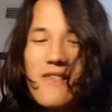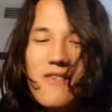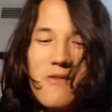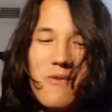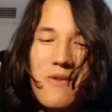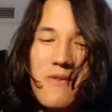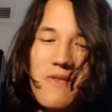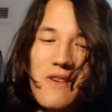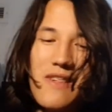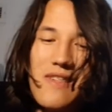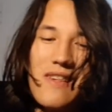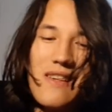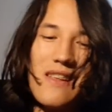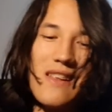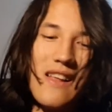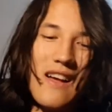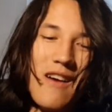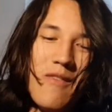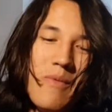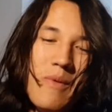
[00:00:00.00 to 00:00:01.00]
to
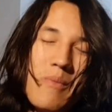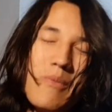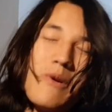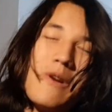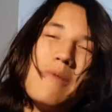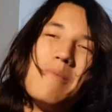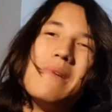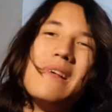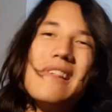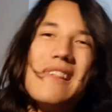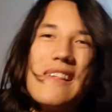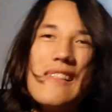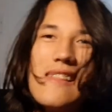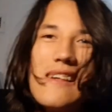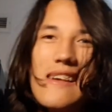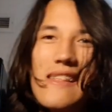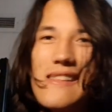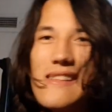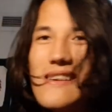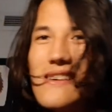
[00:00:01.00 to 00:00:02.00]
revisit. I've been pretty busy
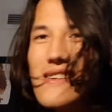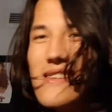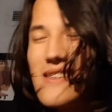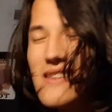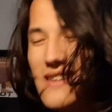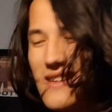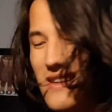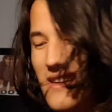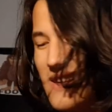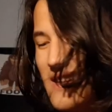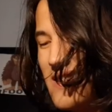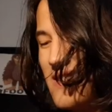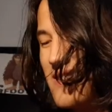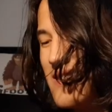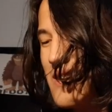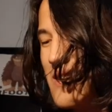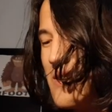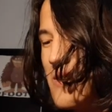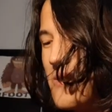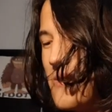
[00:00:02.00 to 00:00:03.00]
lately,
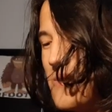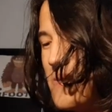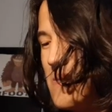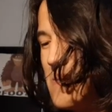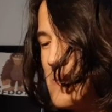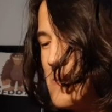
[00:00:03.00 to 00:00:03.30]
so